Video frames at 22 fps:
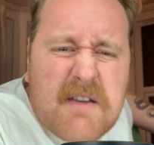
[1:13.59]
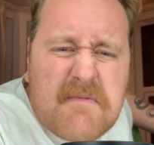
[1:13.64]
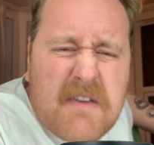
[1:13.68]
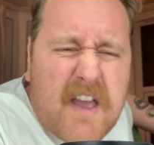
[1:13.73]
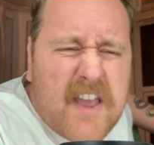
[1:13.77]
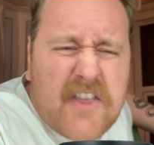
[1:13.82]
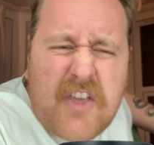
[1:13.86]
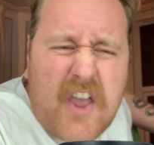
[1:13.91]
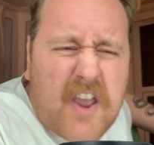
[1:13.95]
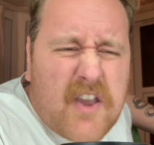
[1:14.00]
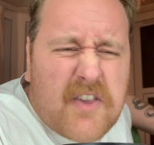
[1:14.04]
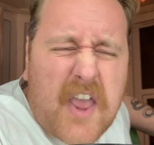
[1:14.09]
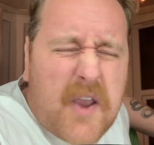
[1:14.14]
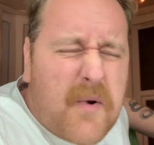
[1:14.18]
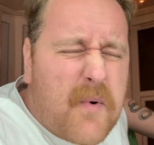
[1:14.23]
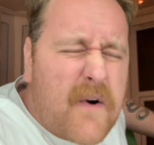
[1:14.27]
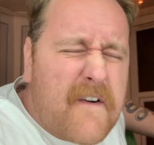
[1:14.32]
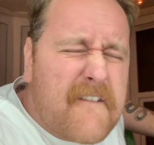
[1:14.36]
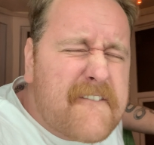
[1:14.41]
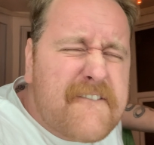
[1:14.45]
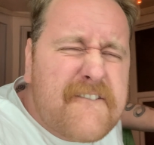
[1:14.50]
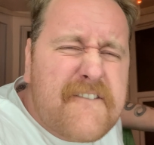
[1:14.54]
They
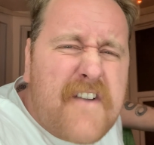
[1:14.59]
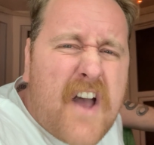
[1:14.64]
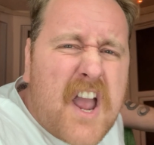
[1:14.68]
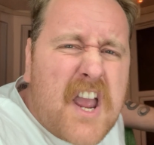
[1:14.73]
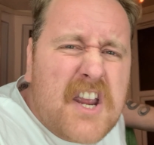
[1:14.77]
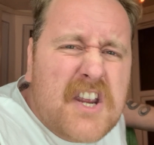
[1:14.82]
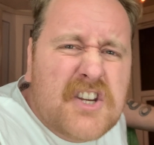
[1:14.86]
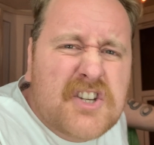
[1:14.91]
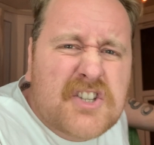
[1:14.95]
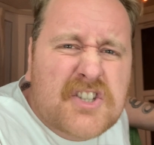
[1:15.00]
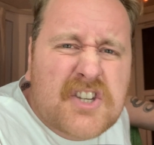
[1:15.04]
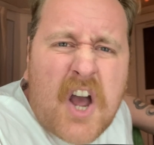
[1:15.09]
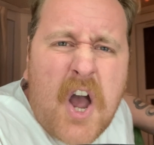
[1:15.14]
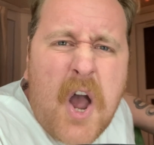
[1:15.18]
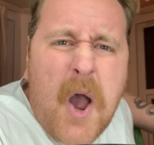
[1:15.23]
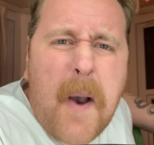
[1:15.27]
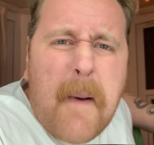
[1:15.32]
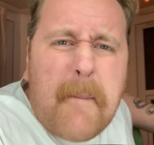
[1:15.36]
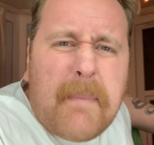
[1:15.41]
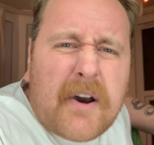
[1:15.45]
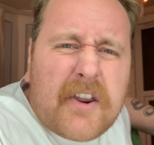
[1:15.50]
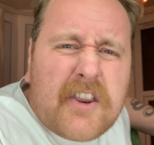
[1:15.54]
weren't fazed
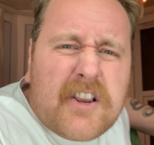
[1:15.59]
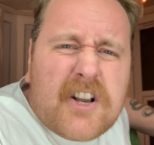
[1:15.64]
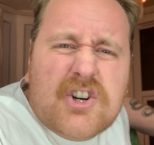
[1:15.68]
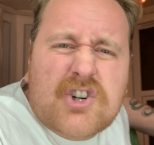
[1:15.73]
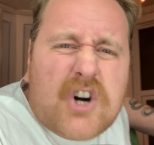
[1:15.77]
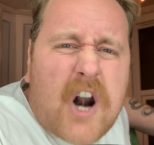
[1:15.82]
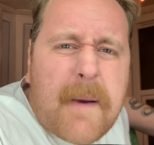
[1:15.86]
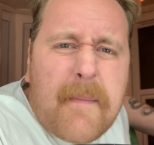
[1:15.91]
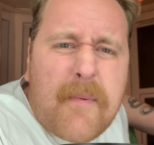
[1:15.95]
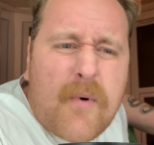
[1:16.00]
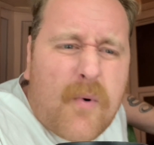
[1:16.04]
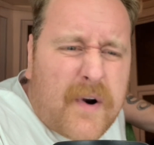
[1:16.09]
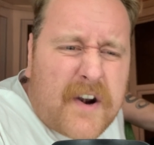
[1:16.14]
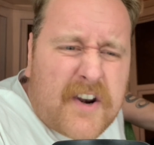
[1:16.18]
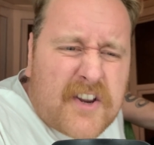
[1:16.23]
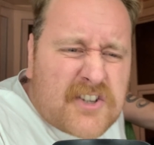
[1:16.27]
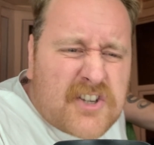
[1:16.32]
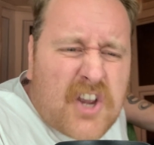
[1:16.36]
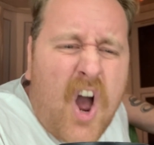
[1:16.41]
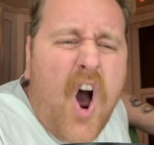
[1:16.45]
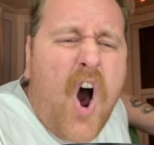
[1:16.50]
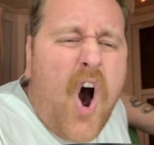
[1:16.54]
by the treble
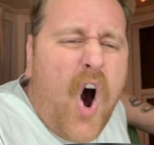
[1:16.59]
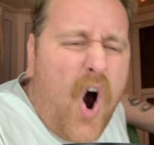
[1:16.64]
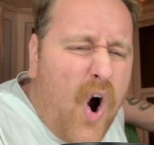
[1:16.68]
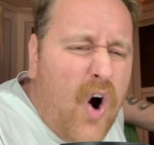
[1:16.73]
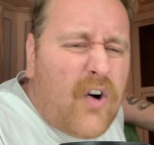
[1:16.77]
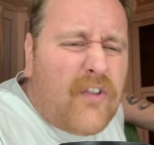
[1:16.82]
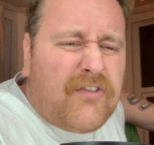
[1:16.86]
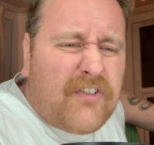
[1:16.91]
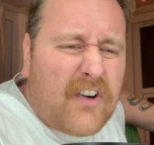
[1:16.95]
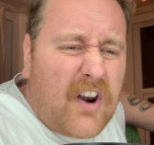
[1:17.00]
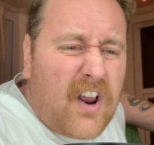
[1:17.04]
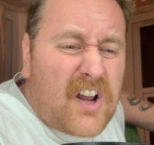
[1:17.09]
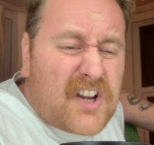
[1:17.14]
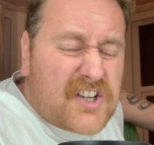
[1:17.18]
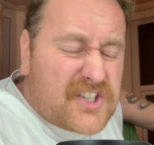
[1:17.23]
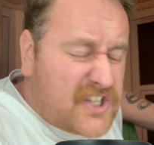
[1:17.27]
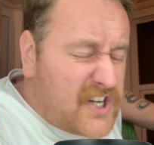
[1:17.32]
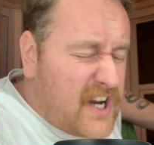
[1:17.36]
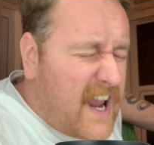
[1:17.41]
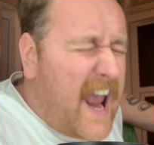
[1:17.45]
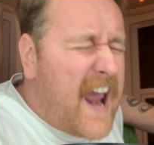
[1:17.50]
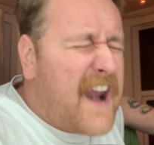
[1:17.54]
winners of last
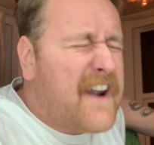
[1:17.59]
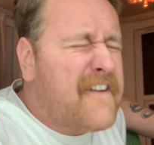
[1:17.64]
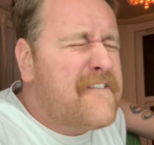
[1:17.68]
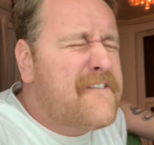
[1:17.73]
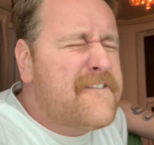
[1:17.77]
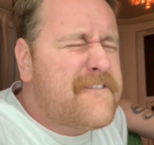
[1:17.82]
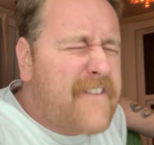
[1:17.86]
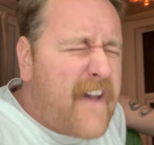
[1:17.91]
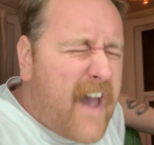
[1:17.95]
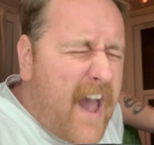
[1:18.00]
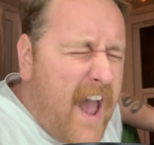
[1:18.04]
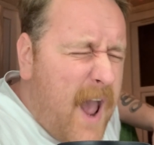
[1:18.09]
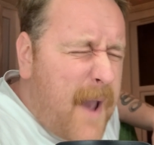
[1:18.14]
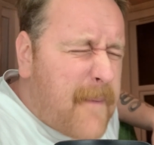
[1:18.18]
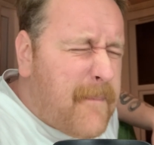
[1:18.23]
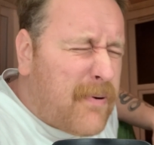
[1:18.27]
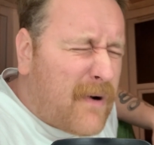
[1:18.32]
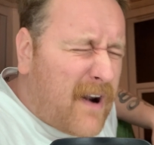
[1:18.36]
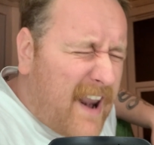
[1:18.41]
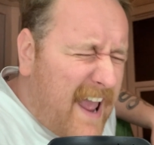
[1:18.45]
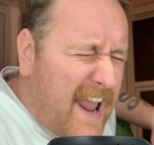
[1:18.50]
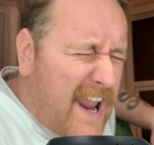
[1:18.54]
year. And fair
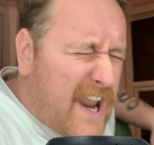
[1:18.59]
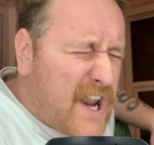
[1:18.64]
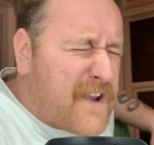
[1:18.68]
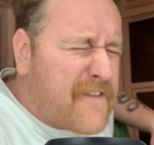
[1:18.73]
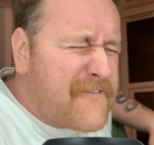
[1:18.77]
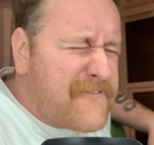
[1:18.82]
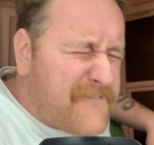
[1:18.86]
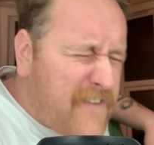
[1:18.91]
play,